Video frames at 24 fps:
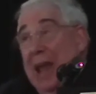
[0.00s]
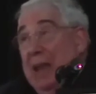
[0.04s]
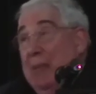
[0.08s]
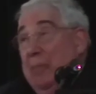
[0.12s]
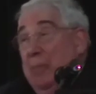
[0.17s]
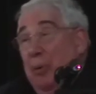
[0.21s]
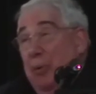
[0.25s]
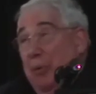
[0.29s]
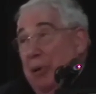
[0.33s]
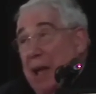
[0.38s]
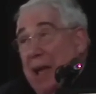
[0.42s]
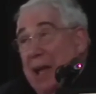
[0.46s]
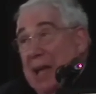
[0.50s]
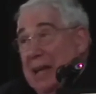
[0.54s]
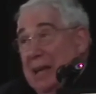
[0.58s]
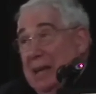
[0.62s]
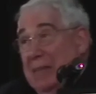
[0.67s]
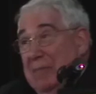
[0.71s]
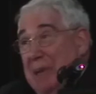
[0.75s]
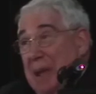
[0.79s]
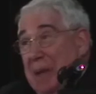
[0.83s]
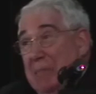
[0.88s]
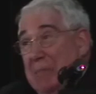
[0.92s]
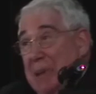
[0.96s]
Eddie
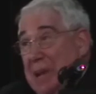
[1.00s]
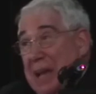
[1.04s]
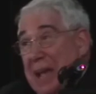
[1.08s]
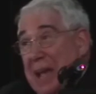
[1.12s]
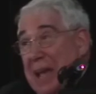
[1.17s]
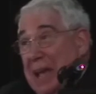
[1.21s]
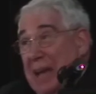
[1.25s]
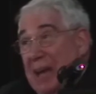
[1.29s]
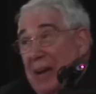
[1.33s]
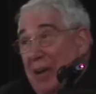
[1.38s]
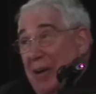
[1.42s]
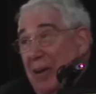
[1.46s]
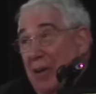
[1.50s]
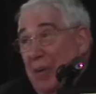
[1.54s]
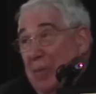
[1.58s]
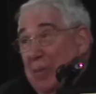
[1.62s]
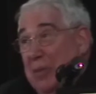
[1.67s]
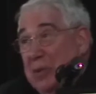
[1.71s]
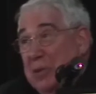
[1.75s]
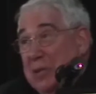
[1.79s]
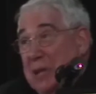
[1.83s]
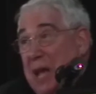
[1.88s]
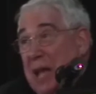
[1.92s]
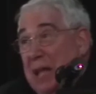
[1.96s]
Borre and Medea are
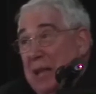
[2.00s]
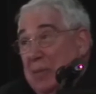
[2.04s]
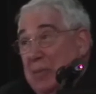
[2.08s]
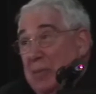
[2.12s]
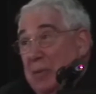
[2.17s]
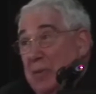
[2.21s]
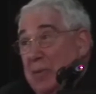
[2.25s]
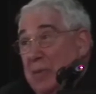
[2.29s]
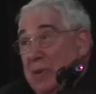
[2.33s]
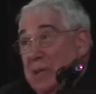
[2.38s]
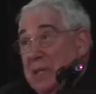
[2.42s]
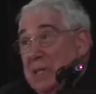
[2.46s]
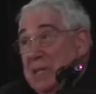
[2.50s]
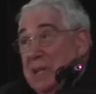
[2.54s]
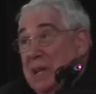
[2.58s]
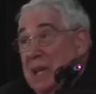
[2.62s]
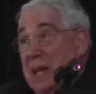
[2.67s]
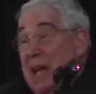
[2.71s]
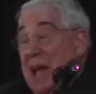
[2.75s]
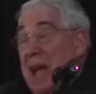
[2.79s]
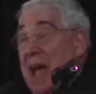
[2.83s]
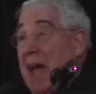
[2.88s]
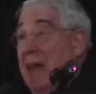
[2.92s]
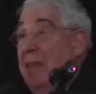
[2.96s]
almost silent movies.
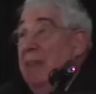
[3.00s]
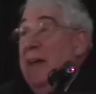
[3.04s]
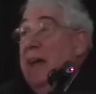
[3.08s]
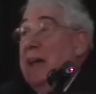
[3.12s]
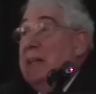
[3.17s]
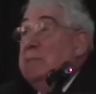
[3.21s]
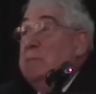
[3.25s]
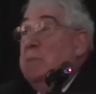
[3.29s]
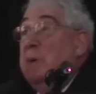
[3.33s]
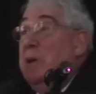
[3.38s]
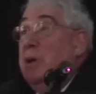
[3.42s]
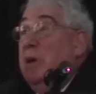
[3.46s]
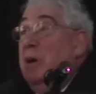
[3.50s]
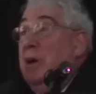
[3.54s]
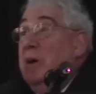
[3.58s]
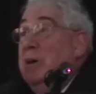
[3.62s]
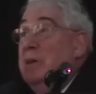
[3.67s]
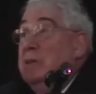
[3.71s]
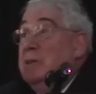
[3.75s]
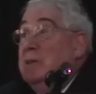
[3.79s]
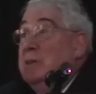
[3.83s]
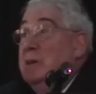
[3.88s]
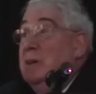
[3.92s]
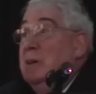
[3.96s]
And that's
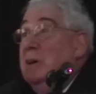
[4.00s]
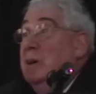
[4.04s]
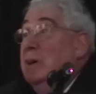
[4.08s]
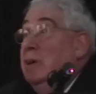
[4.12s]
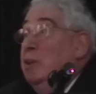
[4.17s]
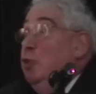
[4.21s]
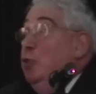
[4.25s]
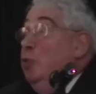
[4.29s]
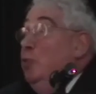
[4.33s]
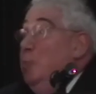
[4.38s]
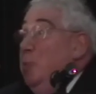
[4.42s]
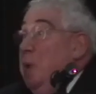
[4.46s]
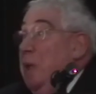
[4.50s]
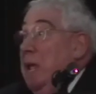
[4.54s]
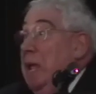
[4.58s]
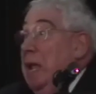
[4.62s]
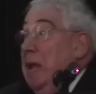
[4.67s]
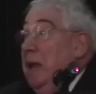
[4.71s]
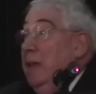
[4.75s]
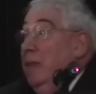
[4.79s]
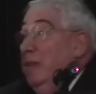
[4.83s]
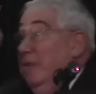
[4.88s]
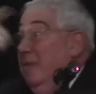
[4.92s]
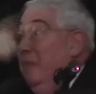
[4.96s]
because you
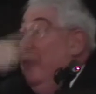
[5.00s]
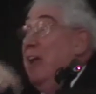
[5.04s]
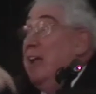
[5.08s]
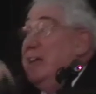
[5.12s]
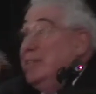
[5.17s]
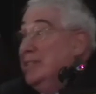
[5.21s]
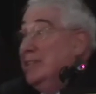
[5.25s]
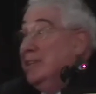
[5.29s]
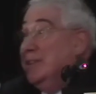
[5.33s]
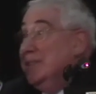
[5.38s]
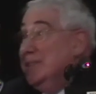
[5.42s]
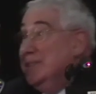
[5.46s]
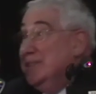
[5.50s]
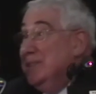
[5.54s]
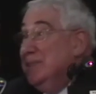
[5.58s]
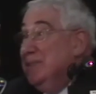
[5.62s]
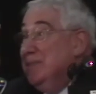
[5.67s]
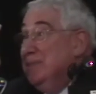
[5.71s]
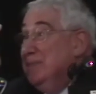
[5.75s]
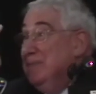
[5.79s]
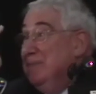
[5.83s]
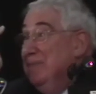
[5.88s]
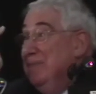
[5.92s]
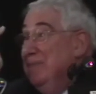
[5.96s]
read the faces.
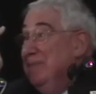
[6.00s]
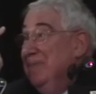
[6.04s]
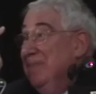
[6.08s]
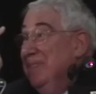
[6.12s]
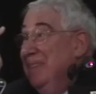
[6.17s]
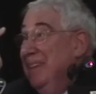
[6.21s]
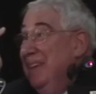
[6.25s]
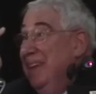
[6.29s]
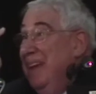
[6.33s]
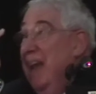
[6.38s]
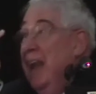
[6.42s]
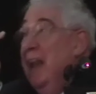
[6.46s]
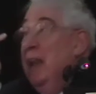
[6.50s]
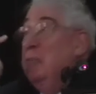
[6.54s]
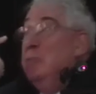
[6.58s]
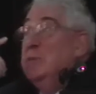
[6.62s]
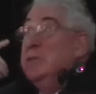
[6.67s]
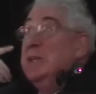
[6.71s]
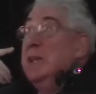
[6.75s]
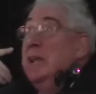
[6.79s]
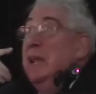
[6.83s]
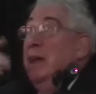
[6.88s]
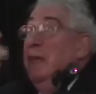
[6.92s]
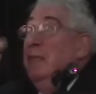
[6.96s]
And he
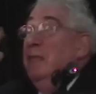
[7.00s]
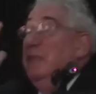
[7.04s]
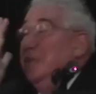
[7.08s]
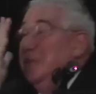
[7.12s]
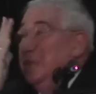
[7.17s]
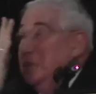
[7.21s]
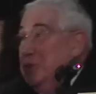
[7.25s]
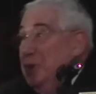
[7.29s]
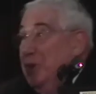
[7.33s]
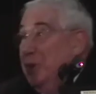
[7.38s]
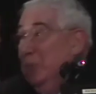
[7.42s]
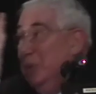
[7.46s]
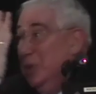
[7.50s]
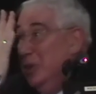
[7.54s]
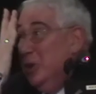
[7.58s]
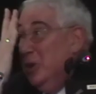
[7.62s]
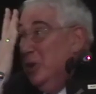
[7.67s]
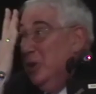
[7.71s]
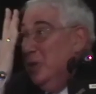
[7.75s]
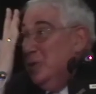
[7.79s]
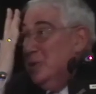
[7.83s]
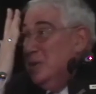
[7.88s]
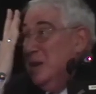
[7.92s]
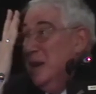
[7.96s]
was in love with
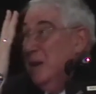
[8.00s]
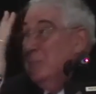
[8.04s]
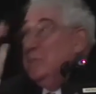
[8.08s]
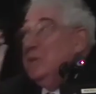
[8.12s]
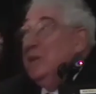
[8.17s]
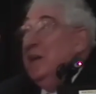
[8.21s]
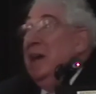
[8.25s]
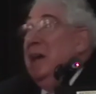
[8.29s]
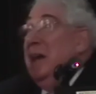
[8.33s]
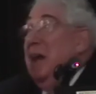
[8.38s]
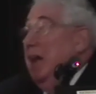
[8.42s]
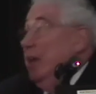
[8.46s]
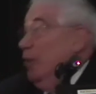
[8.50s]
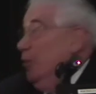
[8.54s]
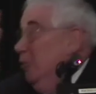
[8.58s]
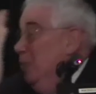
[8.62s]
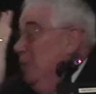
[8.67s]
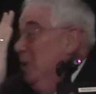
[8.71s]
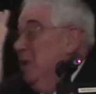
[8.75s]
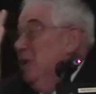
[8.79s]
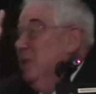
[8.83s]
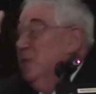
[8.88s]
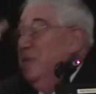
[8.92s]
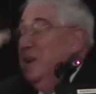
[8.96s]
close-ups, and you
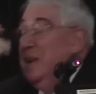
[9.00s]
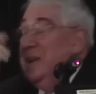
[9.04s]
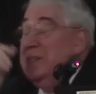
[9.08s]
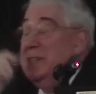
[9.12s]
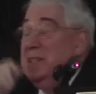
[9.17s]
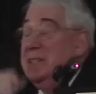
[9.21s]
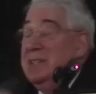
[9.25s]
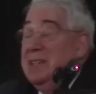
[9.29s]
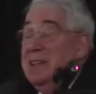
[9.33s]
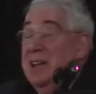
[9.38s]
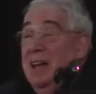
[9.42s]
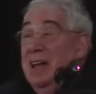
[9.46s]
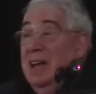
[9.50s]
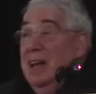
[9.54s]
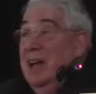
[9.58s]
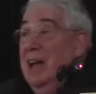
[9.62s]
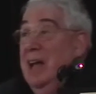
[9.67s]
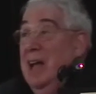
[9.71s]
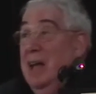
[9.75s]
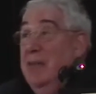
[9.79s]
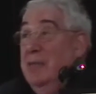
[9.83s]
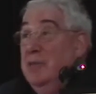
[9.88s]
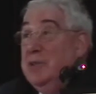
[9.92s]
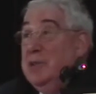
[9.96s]
read the faces.
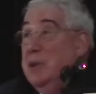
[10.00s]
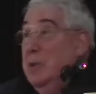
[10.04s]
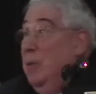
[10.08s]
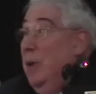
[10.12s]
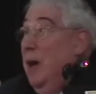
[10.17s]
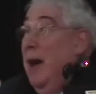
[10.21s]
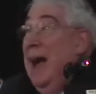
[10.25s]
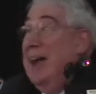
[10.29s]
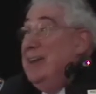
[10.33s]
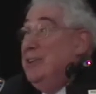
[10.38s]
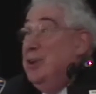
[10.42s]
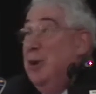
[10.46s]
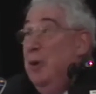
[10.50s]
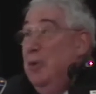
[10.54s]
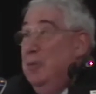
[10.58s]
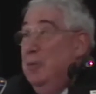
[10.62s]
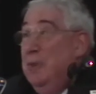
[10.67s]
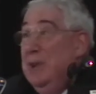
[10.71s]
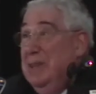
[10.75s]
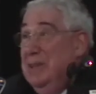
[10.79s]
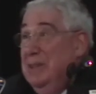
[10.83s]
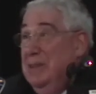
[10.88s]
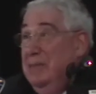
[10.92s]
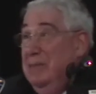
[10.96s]
If you say, well, I don't
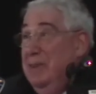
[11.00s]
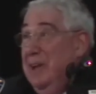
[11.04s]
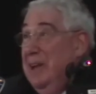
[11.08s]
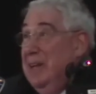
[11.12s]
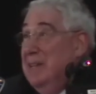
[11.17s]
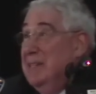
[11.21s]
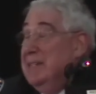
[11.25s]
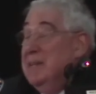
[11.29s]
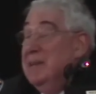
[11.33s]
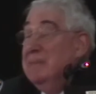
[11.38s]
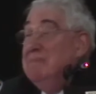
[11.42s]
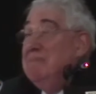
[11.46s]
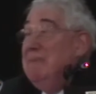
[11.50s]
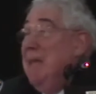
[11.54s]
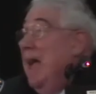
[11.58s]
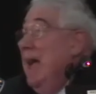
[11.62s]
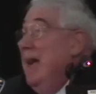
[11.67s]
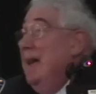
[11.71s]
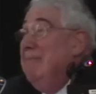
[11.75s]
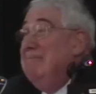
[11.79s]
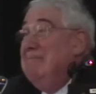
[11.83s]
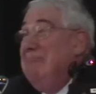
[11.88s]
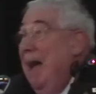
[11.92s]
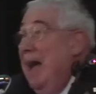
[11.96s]
read the face,
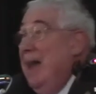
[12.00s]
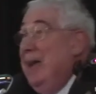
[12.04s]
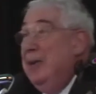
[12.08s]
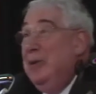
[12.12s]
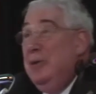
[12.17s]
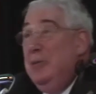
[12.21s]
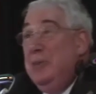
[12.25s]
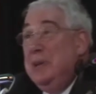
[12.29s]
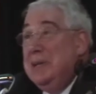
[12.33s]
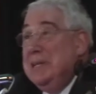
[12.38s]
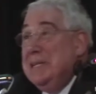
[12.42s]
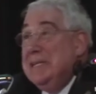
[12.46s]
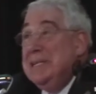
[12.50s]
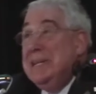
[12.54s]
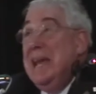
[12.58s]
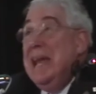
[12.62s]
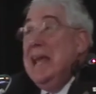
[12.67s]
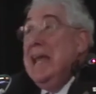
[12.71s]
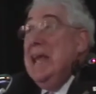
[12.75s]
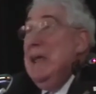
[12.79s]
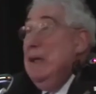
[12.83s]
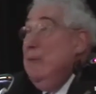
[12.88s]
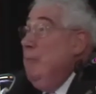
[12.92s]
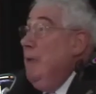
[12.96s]
I don't know what to
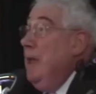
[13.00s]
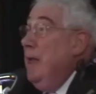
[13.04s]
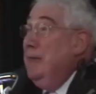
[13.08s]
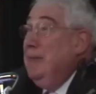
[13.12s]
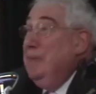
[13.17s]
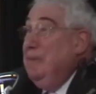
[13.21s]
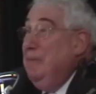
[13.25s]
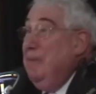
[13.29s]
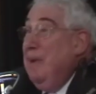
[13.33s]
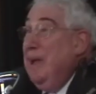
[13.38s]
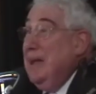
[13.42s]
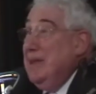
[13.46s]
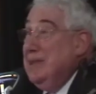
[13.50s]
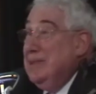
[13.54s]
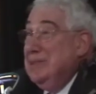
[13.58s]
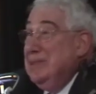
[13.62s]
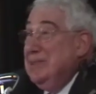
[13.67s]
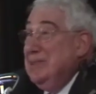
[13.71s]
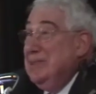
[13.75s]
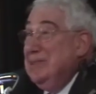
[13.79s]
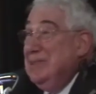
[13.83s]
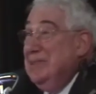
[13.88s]
say. He read the faces.